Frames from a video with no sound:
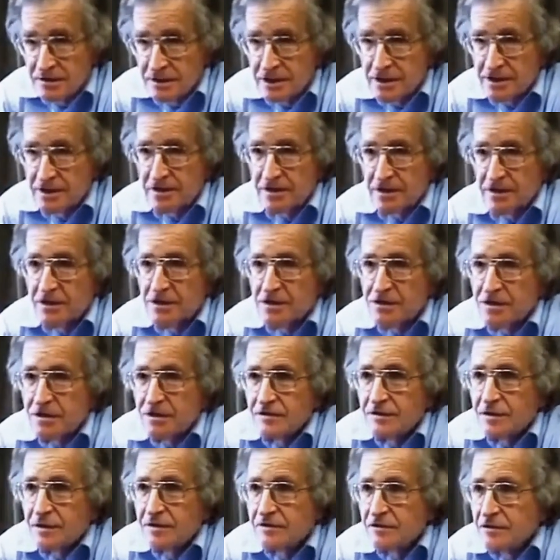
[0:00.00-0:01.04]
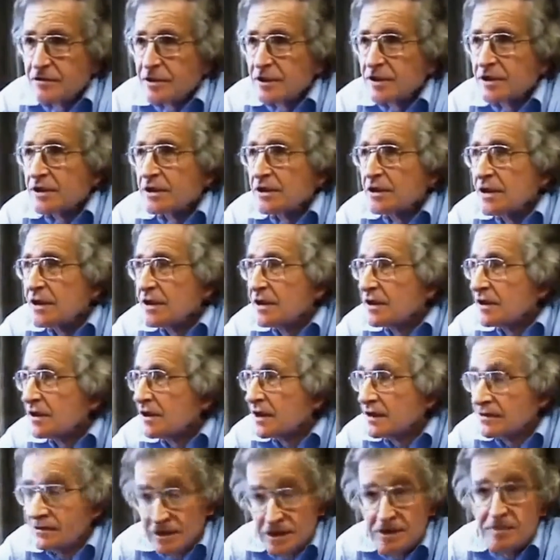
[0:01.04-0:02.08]
traditional conservative order,
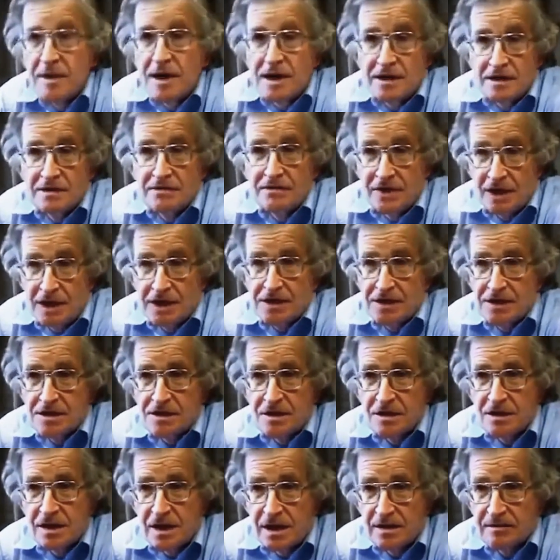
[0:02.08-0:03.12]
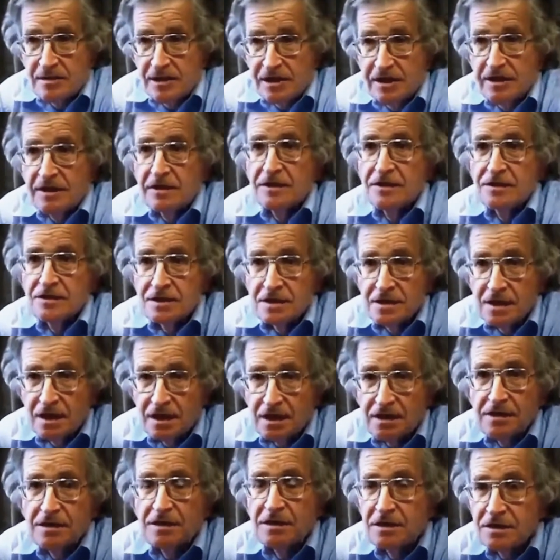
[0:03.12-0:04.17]
which meant fascist collaborators and
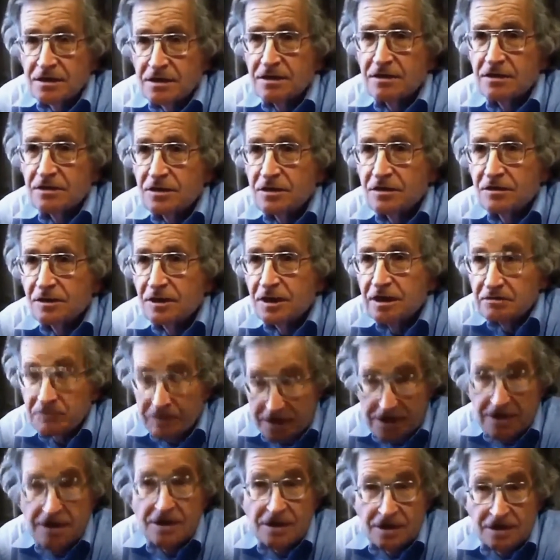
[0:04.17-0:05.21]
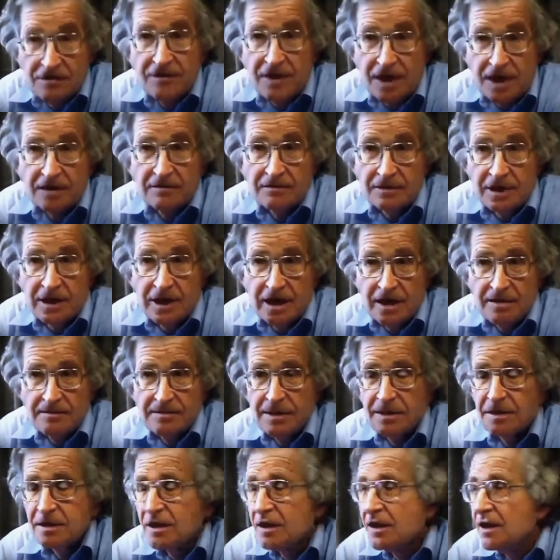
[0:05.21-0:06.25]
Nazis and so on, which is in fact what
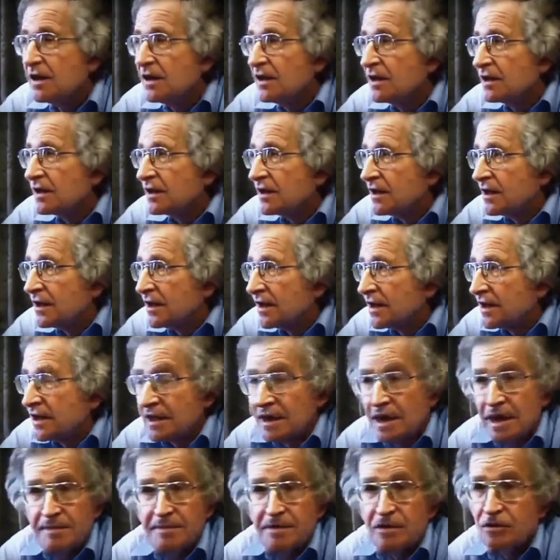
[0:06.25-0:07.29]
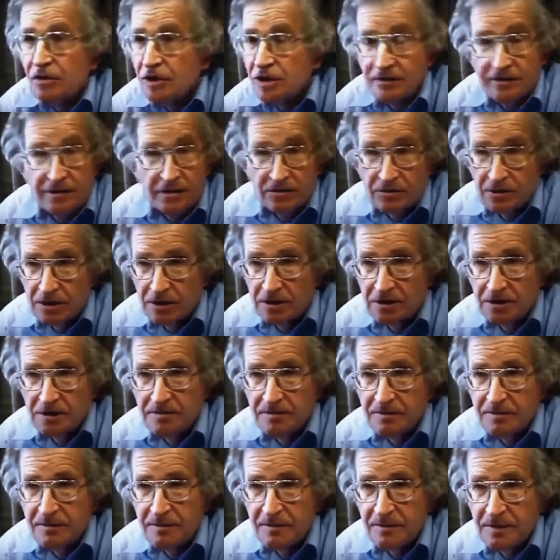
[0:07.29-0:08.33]
happened. And it happened all over the
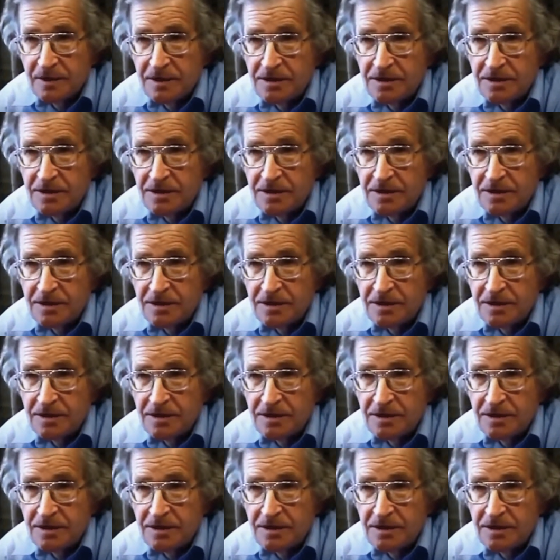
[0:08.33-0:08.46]
world.